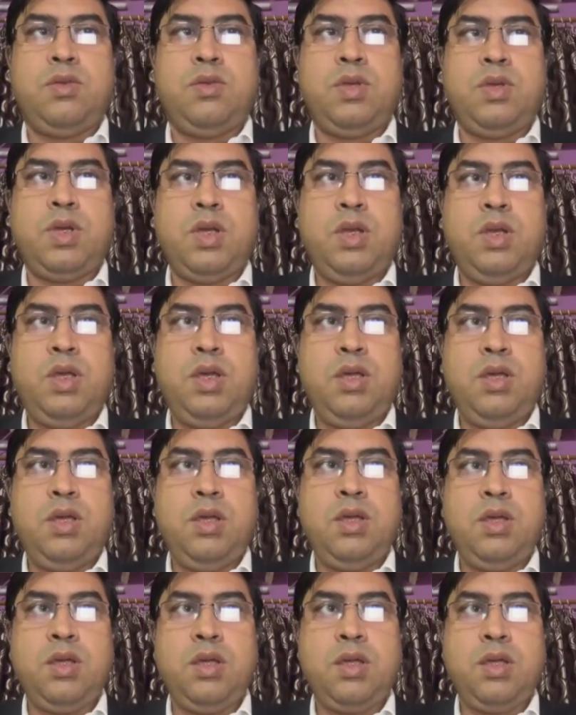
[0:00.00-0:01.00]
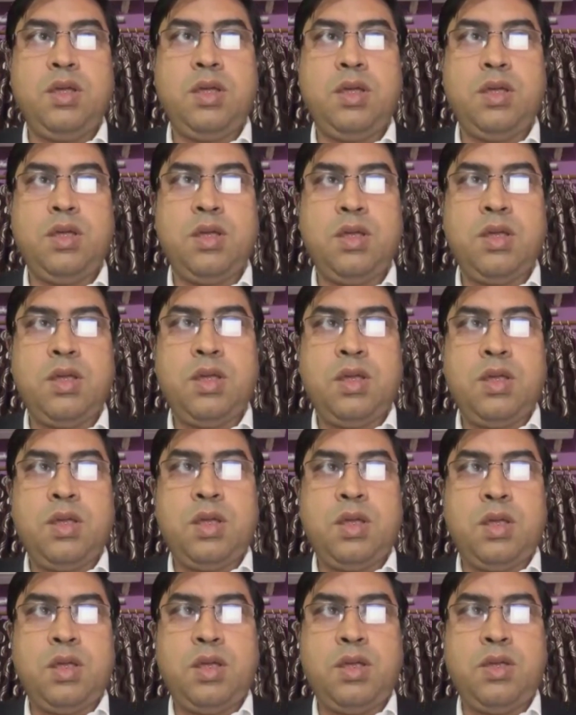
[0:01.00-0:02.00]
CKD
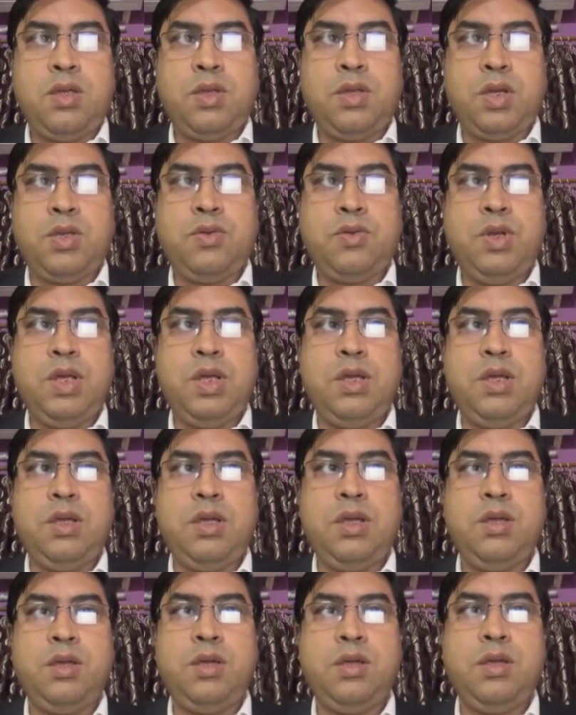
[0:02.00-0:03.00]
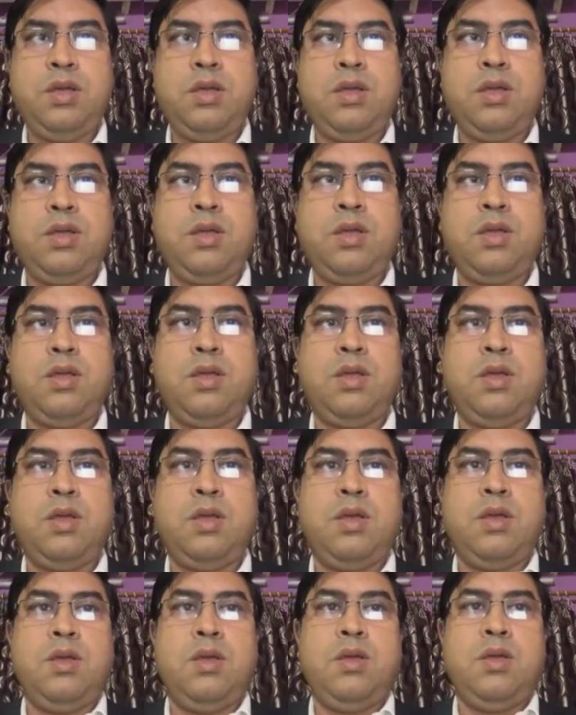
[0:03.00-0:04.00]
is actually
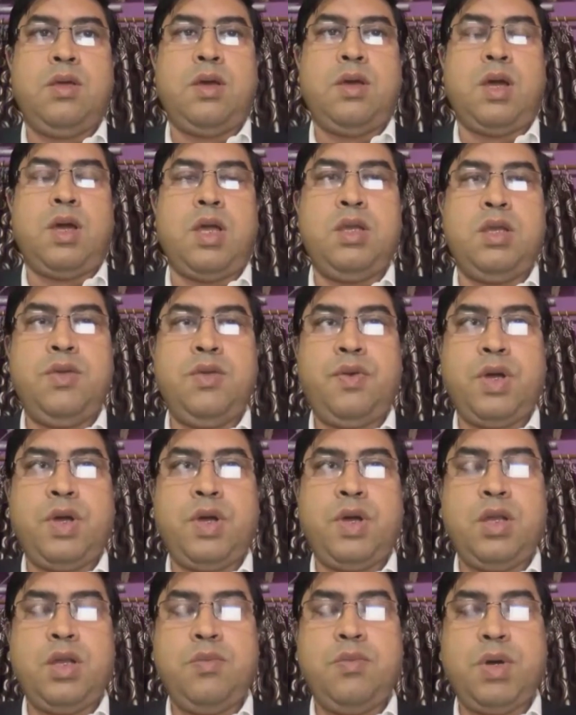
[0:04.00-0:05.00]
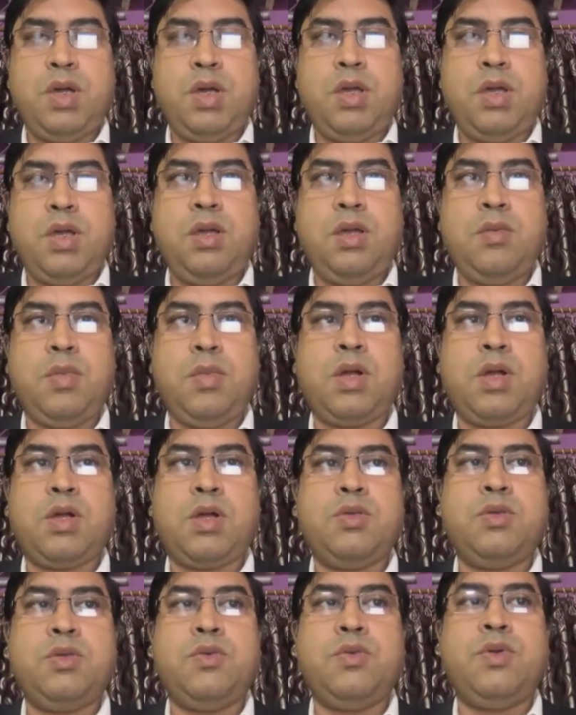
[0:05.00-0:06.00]
identified by
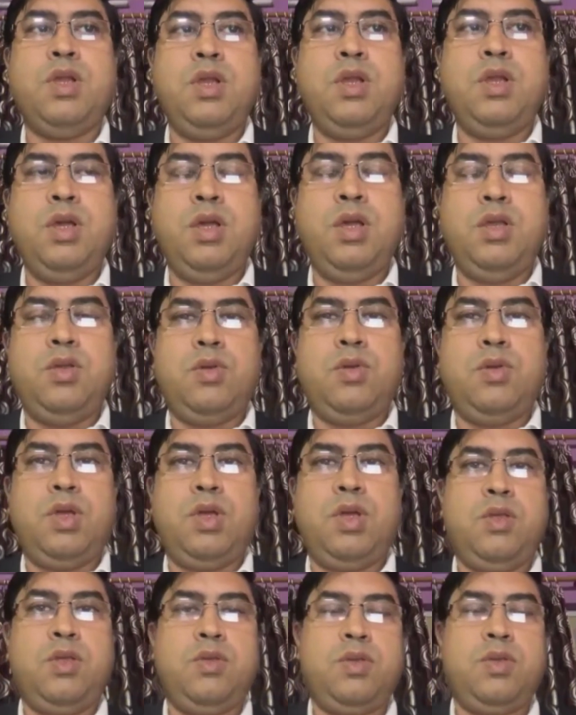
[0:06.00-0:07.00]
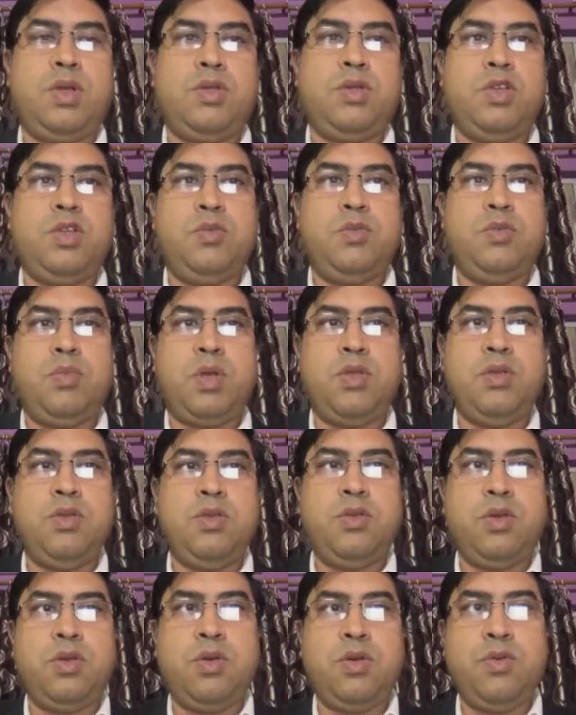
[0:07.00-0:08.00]
markers of kidney injury, such as
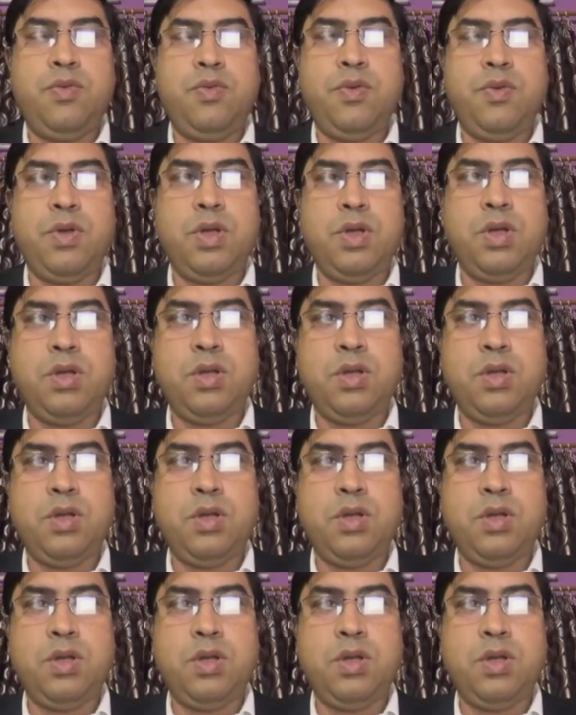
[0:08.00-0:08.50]
presence of